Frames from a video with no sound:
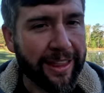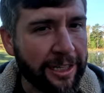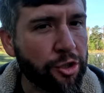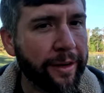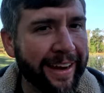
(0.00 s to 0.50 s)
the
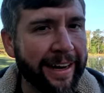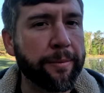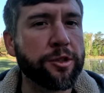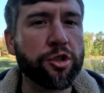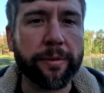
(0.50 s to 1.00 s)
things you can
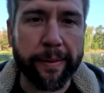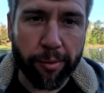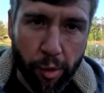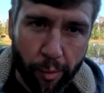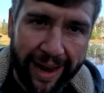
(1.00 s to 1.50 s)
help is you could
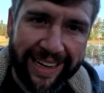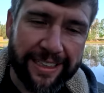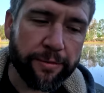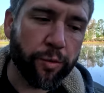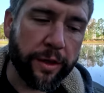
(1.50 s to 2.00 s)
be
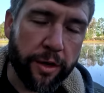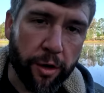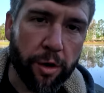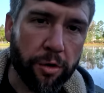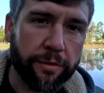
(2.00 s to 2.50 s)
proactive with
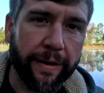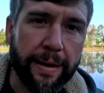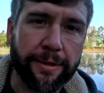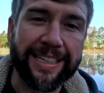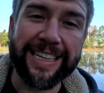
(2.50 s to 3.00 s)
your own
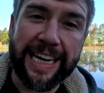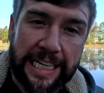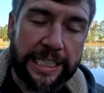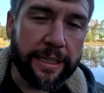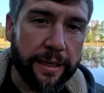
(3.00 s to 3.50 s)
family,
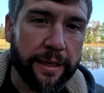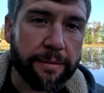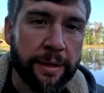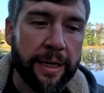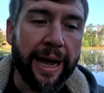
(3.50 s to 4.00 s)
teaching them